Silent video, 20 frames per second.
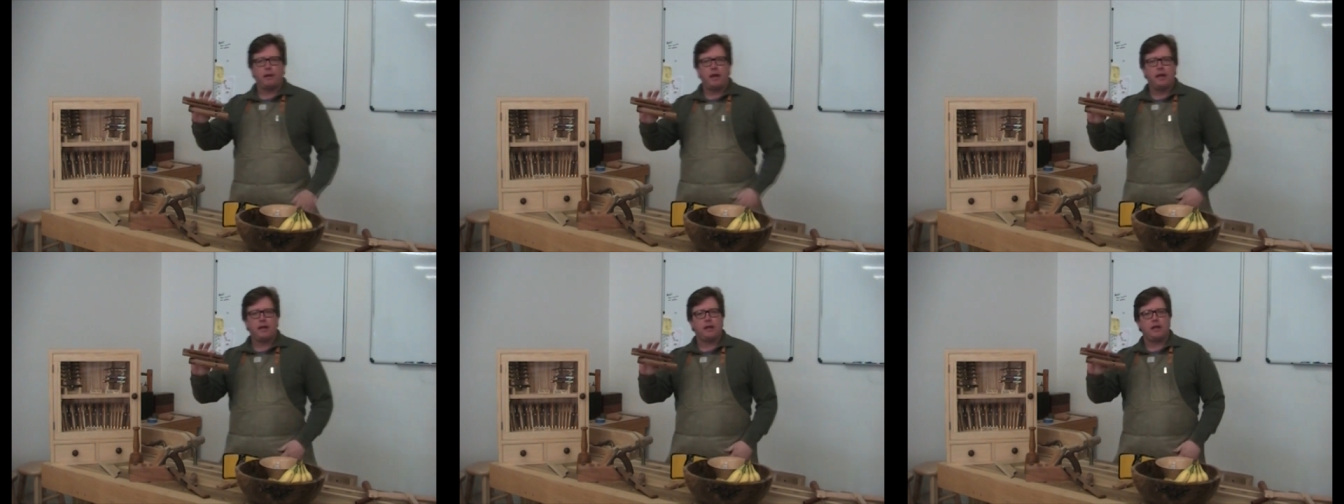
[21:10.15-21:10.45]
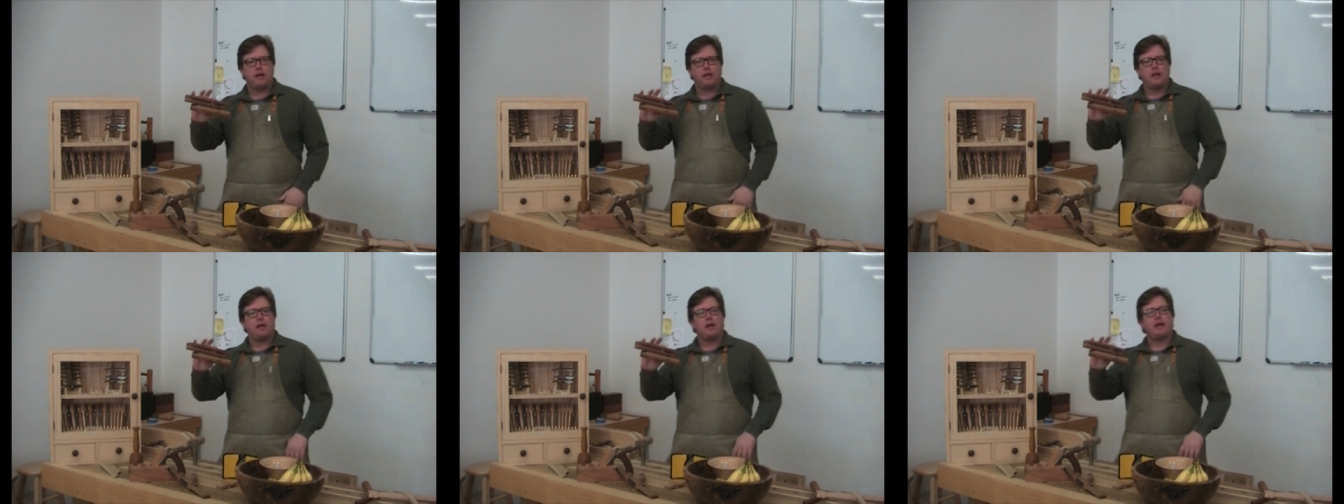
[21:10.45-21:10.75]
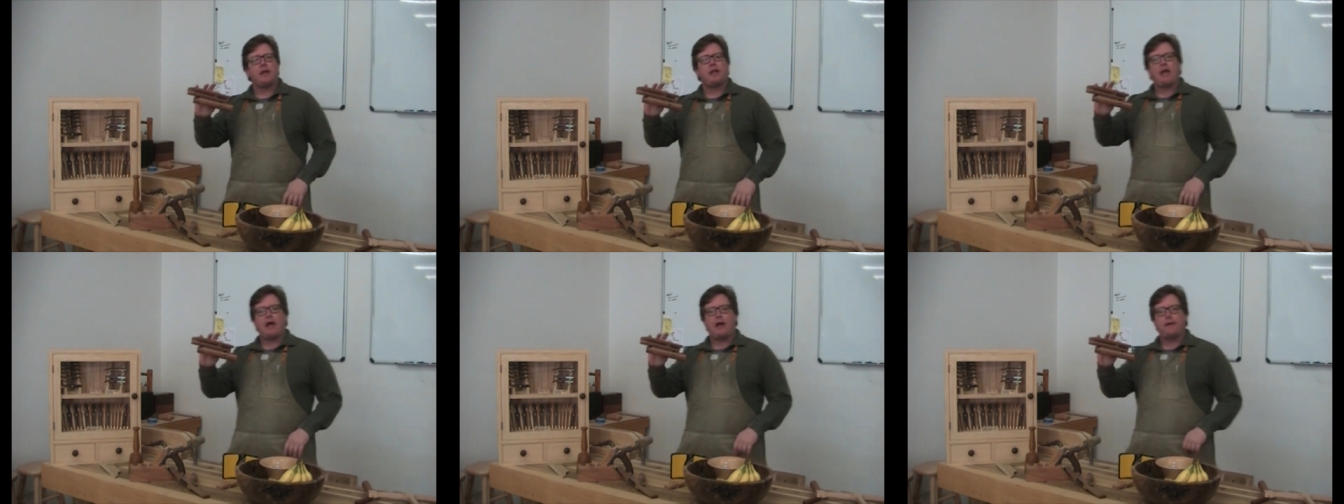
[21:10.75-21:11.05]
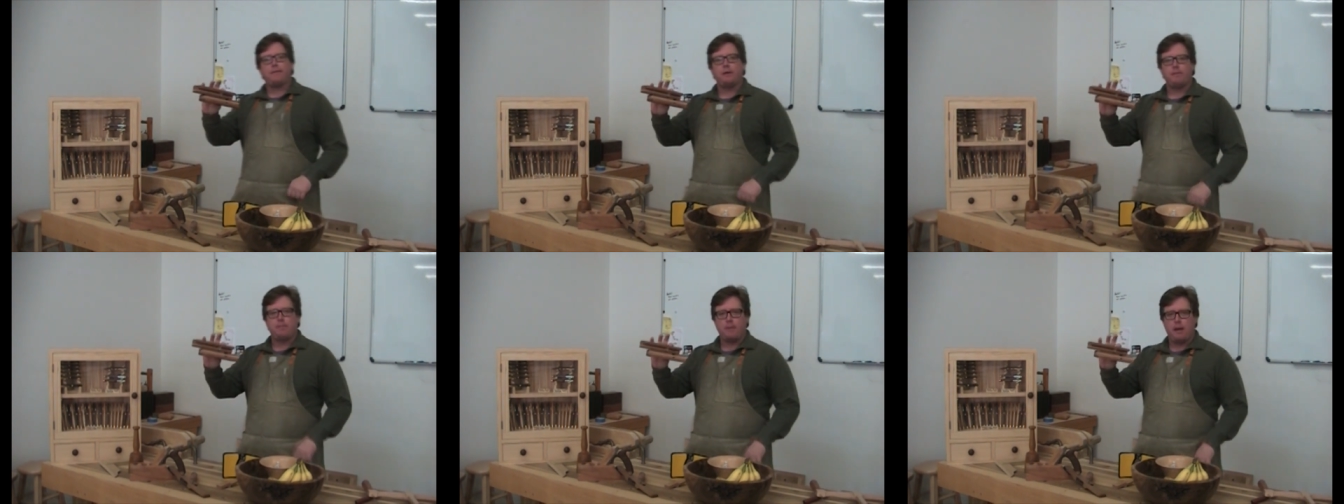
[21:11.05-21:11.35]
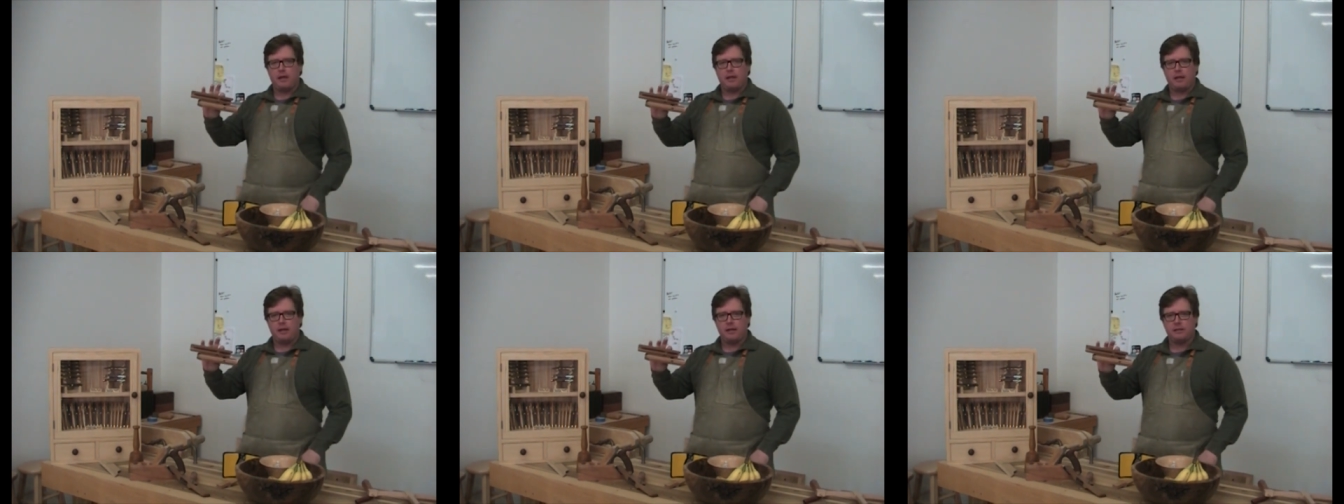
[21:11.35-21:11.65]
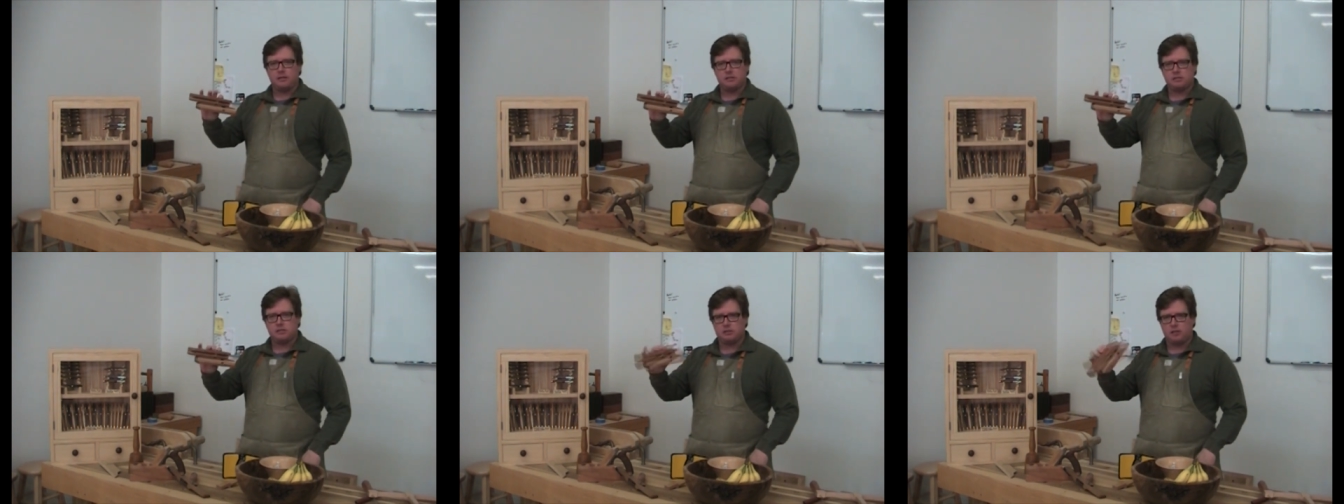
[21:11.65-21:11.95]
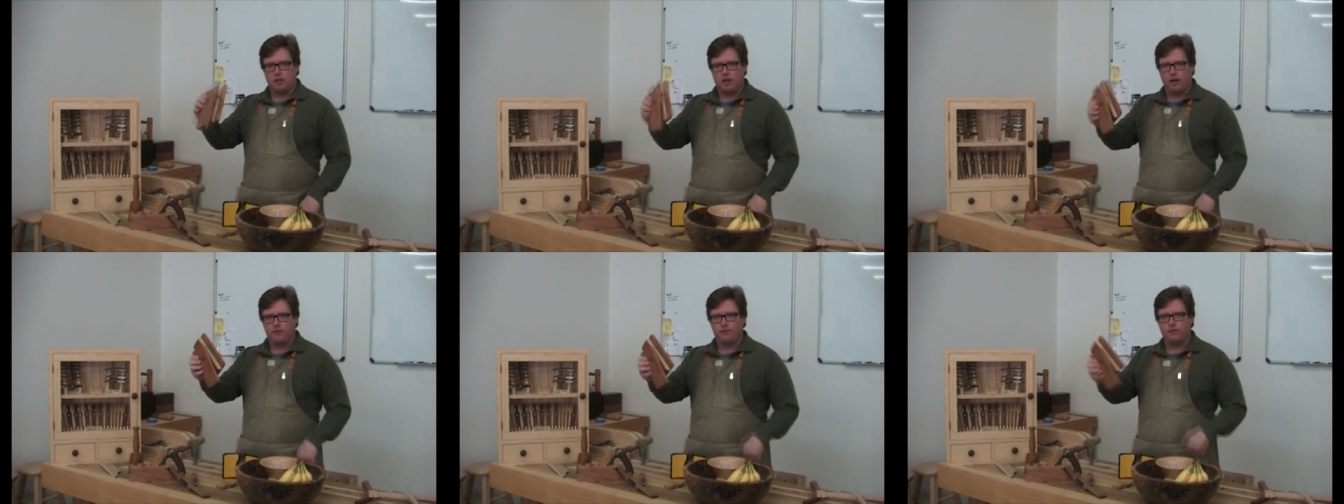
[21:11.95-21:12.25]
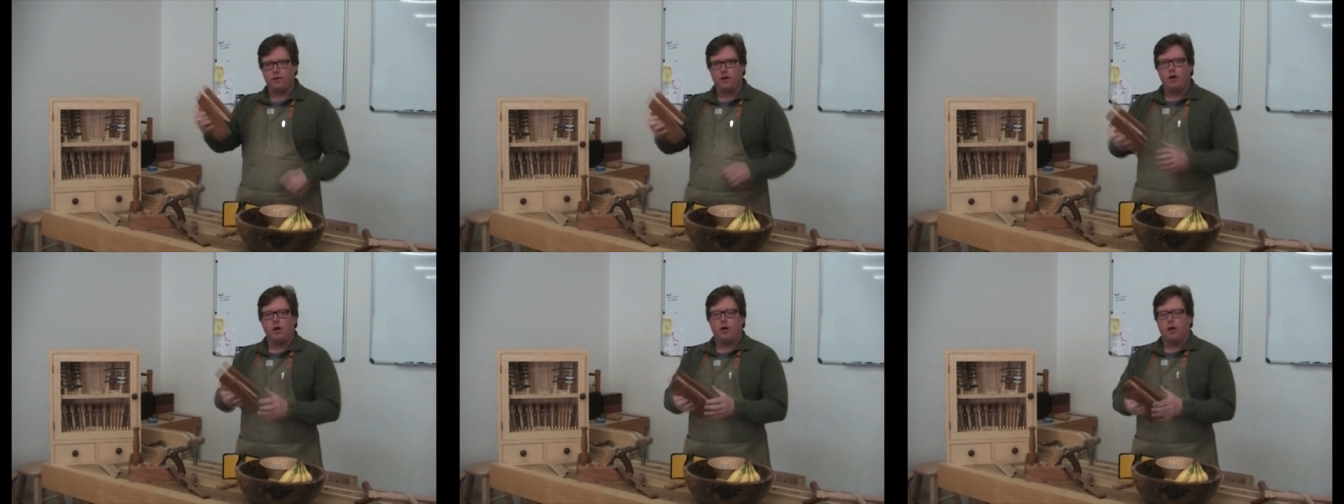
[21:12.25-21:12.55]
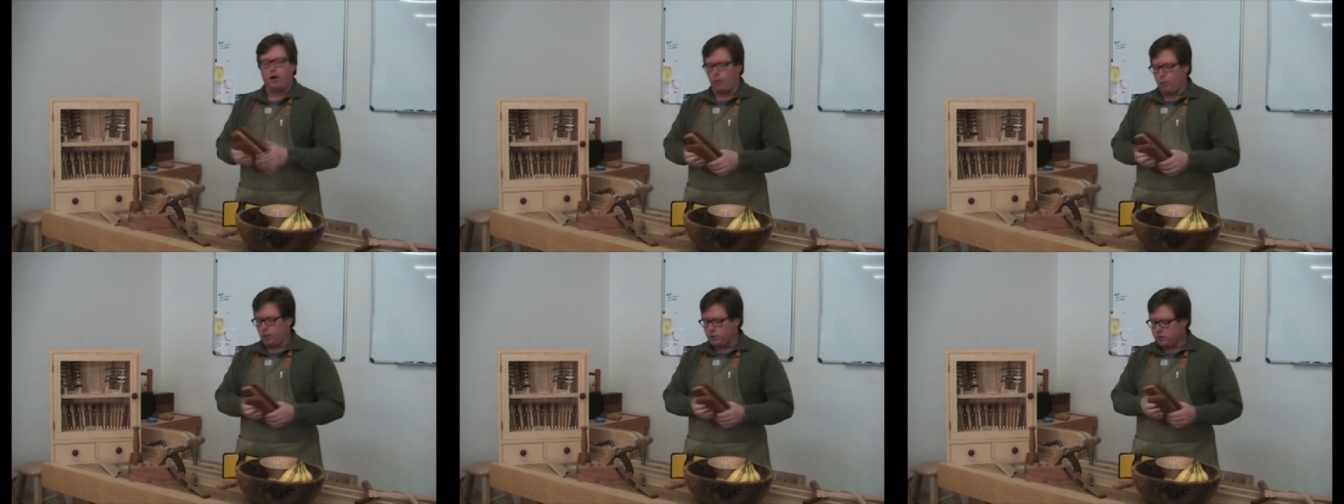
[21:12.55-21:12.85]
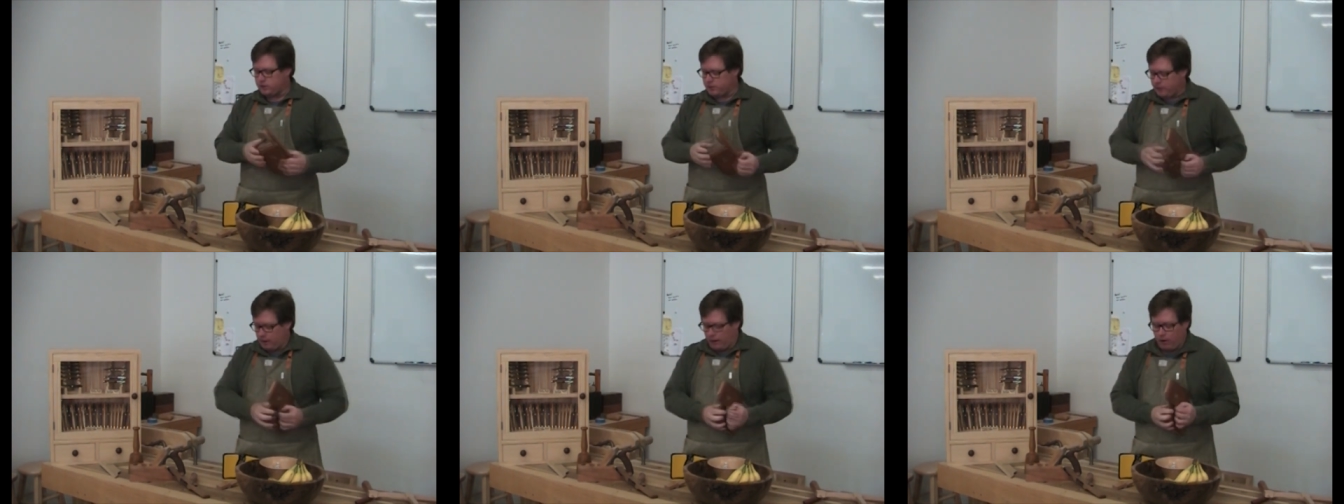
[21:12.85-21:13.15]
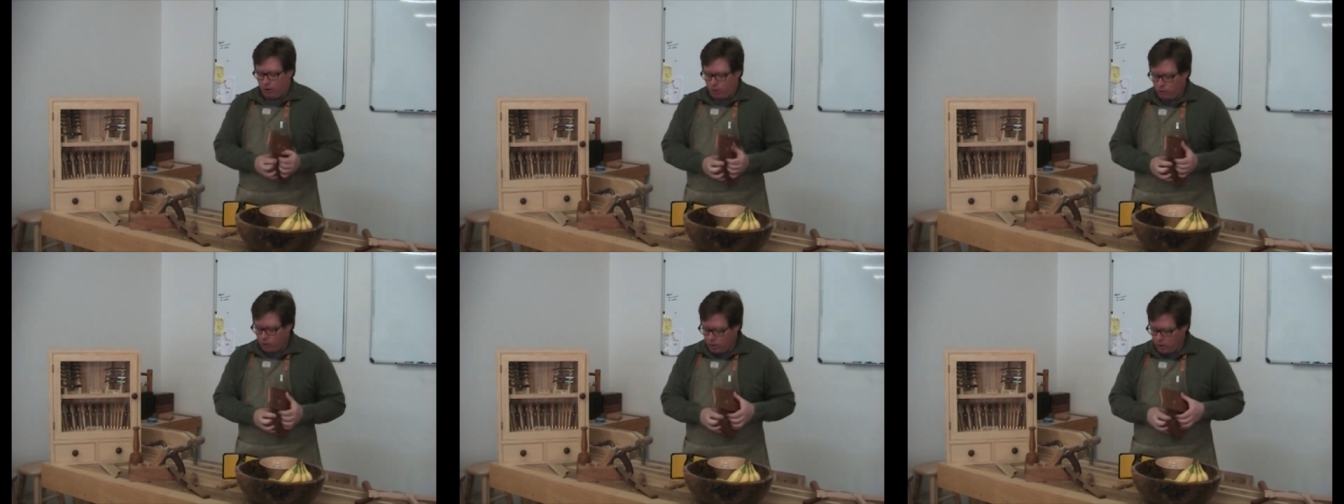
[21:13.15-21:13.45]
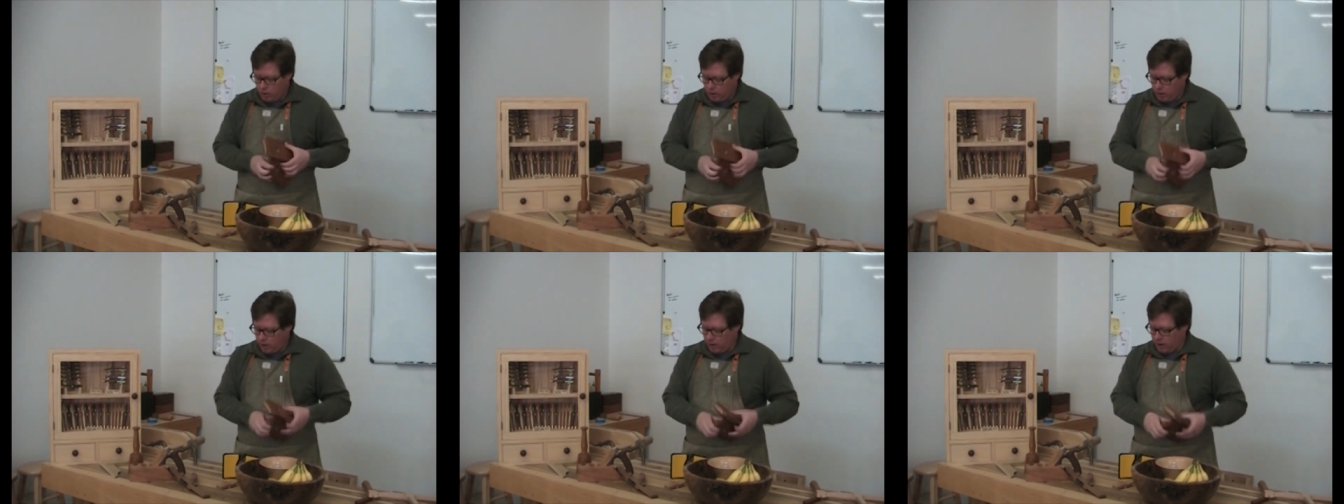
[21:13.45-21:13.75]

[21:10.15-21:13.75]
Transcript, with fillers: making and cabinet making and stuff uh, will sell.